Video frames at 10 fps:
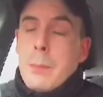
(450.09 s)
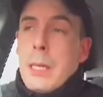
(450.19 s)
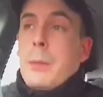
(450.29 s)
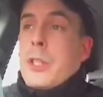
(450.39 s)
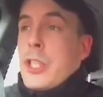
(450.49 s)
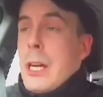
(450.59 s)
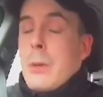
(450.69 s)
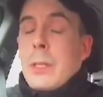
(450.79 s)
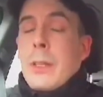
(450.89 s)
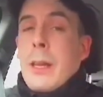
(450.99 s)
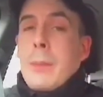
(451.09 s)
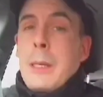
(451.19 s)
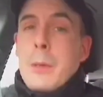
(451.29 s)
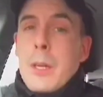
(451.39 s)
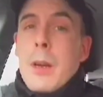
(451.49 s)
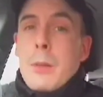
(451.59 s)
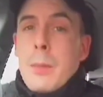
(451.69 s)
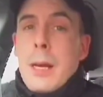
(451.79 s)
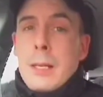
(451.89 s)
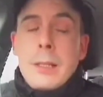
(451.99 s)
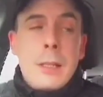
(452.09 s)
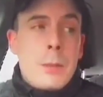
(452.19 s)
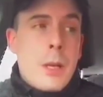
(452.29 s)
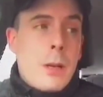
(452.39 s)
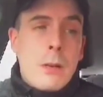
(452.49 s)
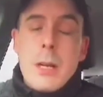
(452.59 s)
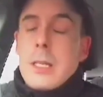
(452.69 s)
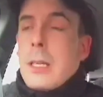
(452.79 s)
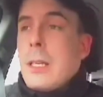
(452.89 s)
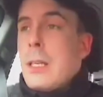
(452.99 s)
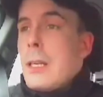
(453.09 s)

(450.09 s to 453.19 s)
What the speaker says: He was shouting at them. He was going mad. He was going crazy.